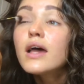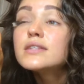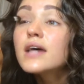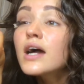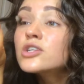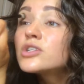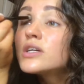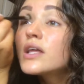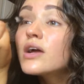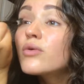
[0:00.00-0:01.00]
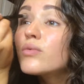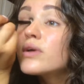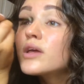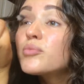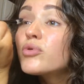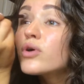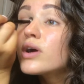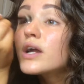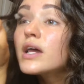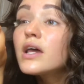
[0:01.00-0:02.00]
It's actually like a really
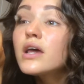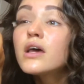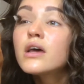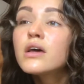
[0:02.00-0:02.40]
pretty